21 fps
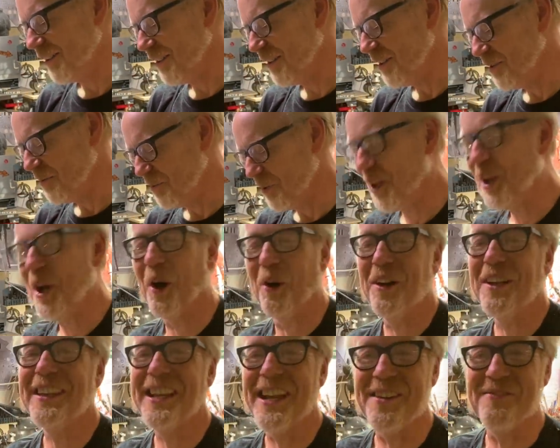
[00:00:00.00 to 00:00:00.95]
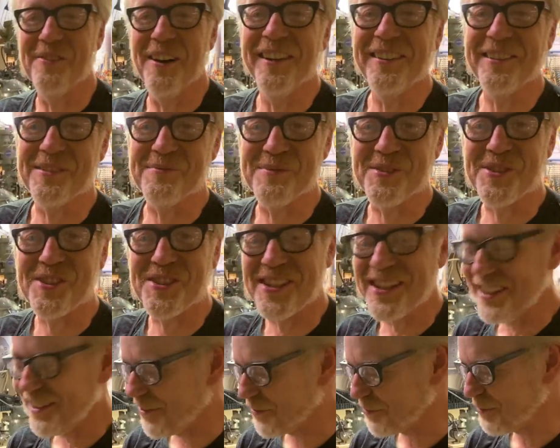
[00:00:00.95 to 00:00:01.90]
the urethane resin
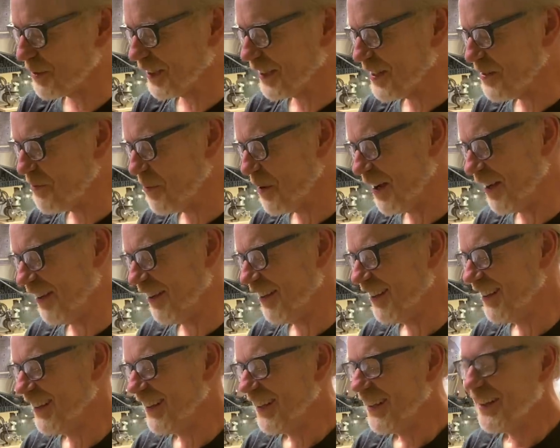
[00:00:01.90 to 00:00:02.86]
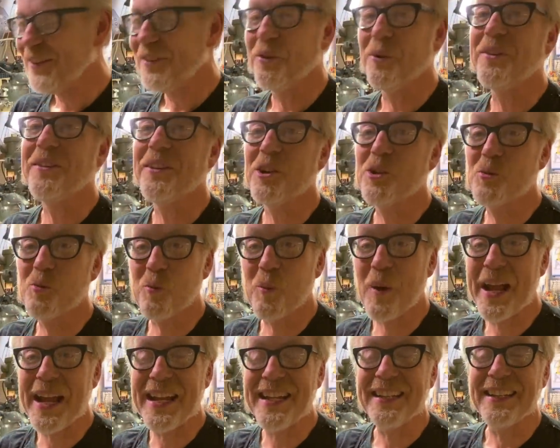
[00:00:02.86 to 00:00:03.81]
machines really well. So it's a
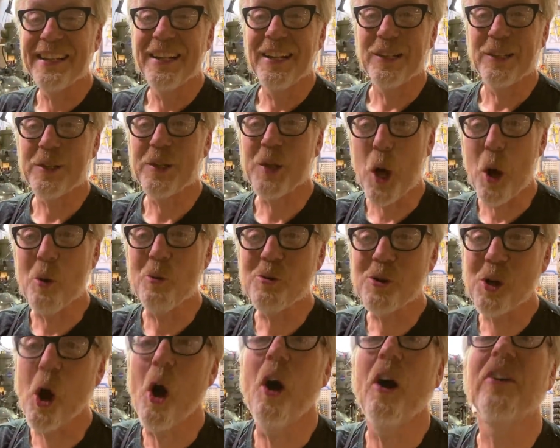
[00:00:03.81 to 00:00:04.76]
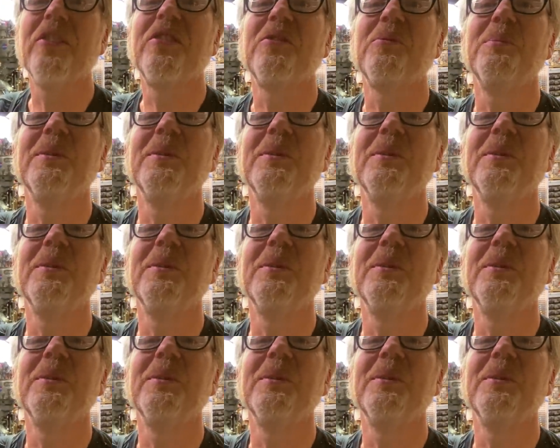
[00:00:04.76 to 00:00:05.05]
great low cost